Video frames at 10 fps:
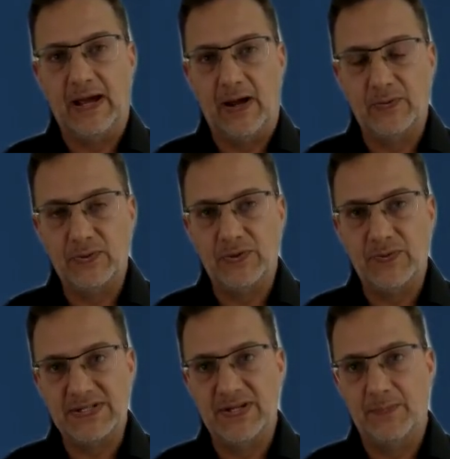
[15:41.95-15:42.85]
how to
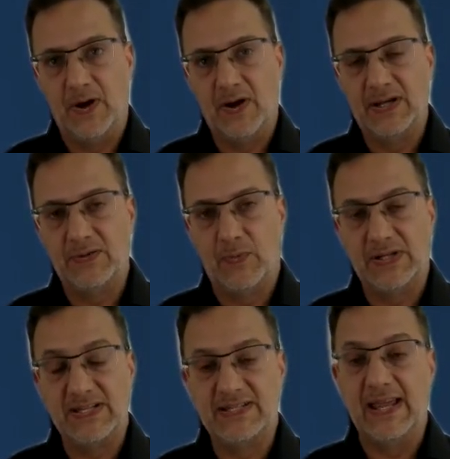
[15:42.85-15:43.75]
address the market,
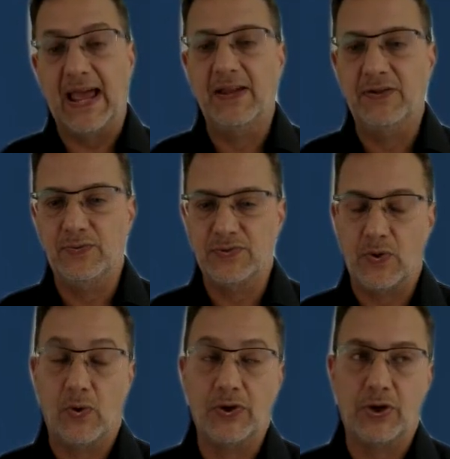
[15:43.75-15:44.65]
what is the end
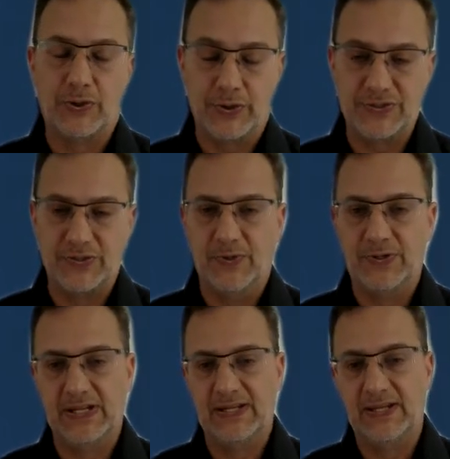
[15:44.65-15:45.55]
user or the customer
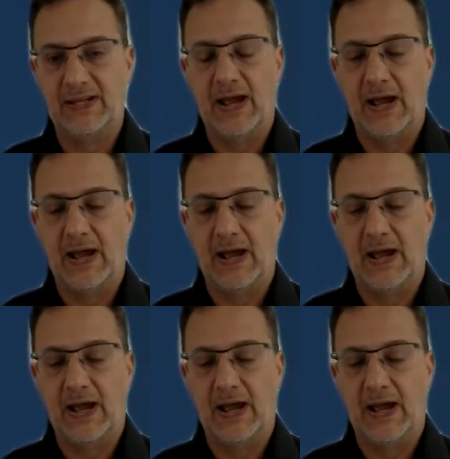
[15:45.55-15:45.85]
thinking,